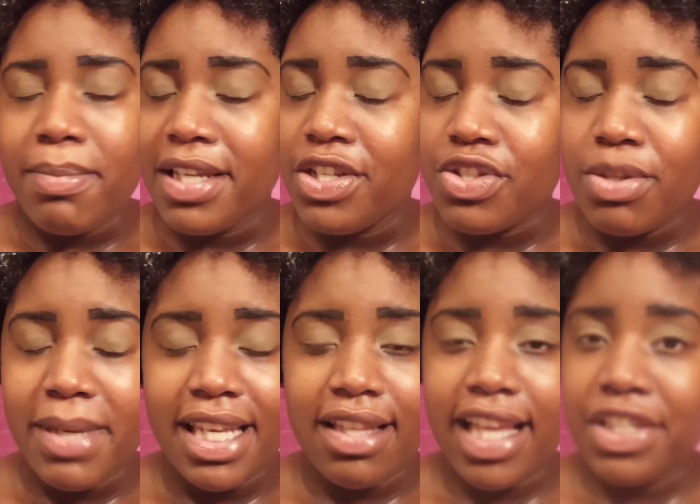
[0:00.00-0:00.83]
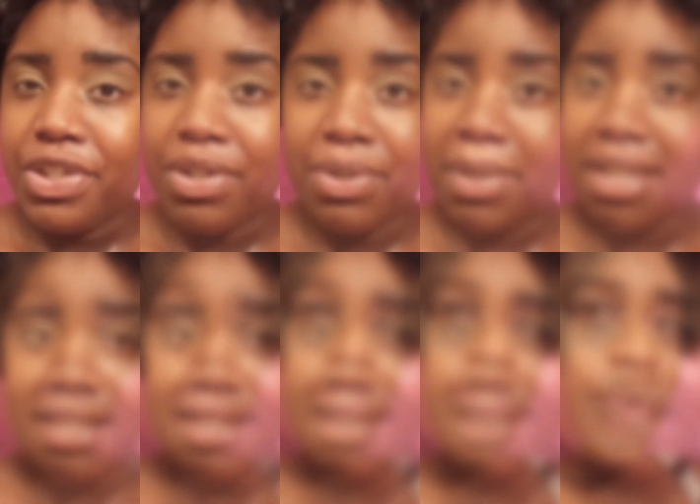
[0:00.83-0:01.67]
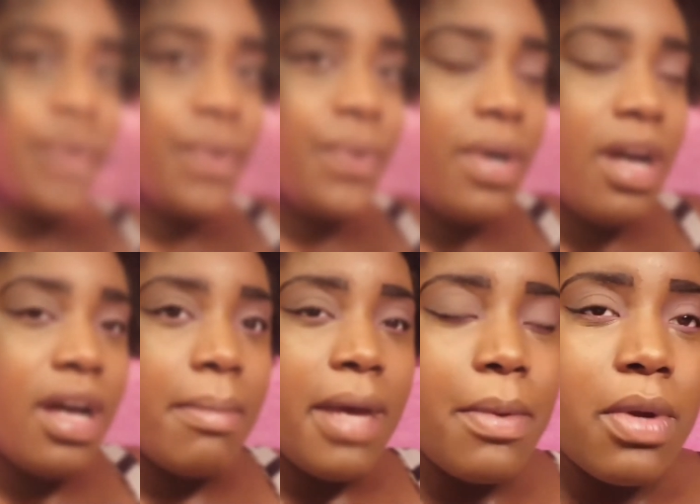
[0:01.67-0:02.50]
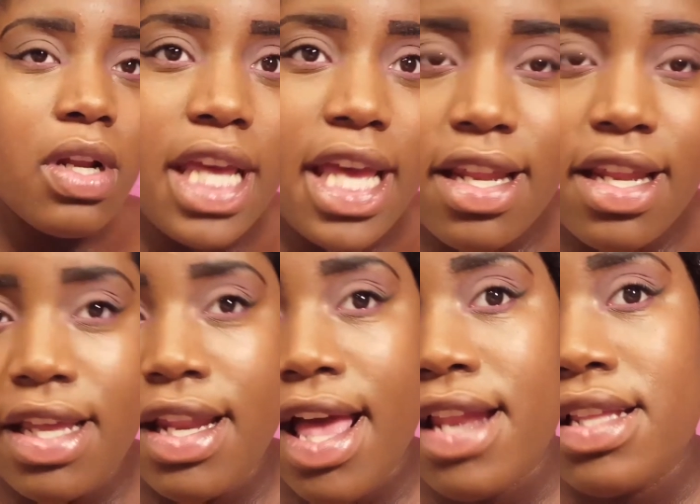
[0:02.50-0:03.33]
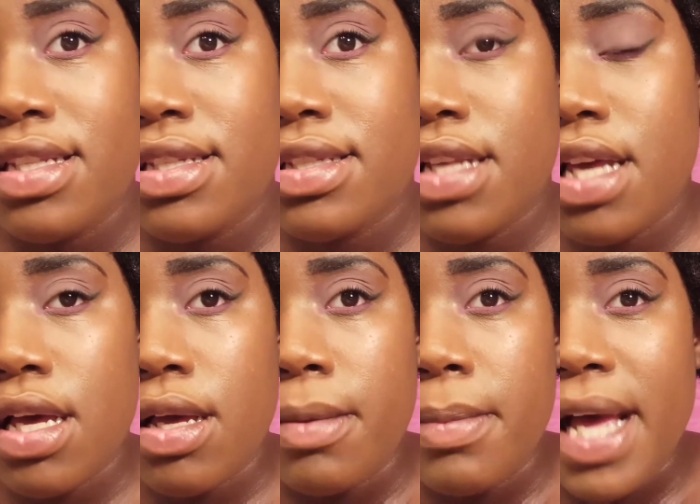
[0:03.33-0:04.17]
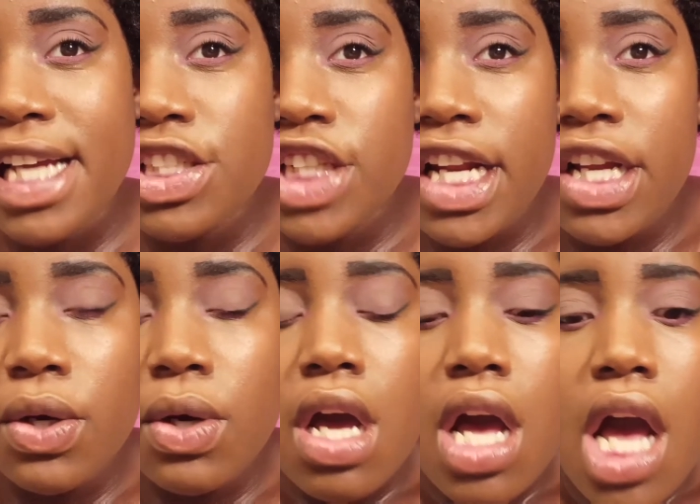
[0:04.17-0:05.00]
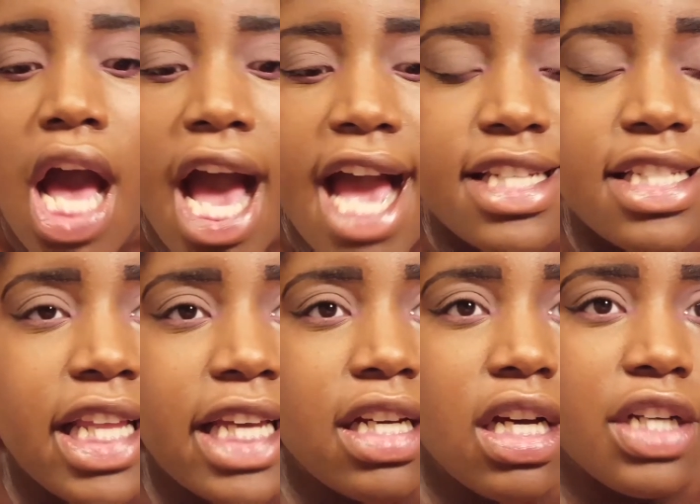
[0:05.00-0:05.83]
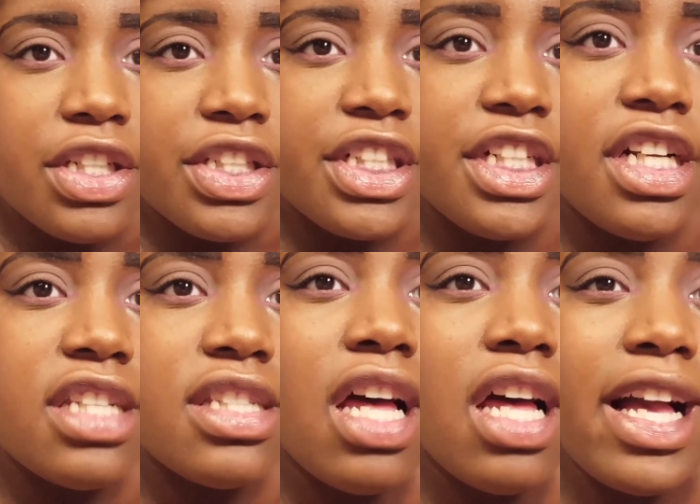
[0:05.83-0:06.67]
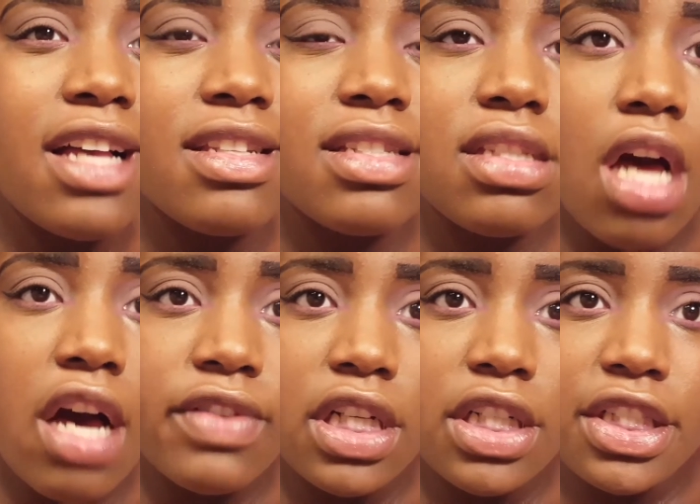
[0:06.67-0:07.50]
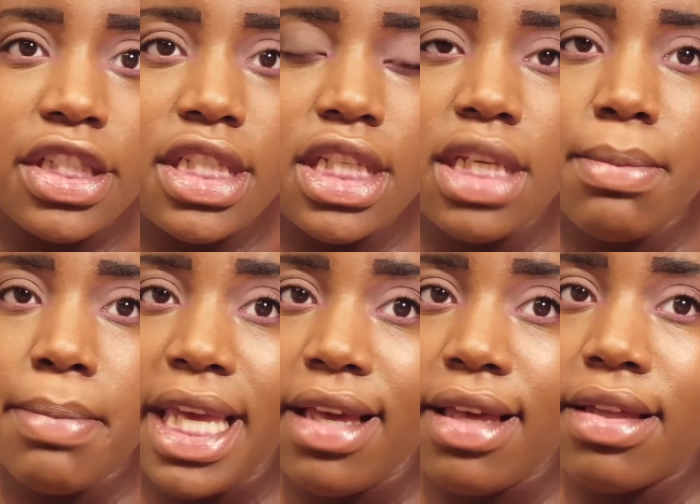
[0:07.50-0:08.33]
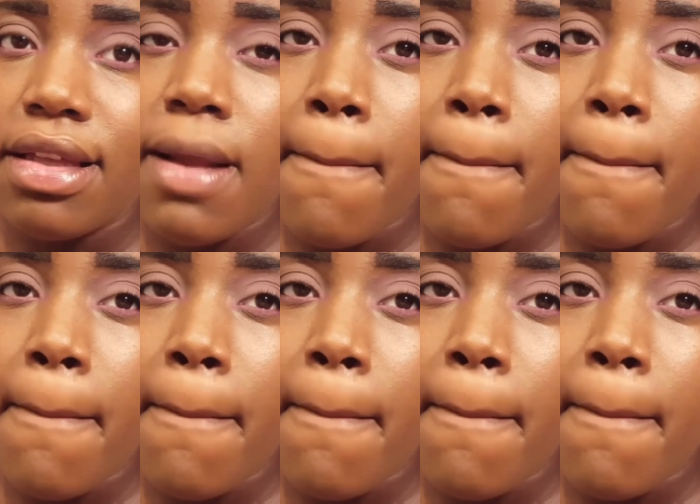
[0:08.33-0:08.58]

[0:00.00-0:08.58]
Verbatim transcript: be disobedient like Jonah right, was. So um, I went on ahead and added some eyeshadow. I did like a under a soft like a soft undertint pink,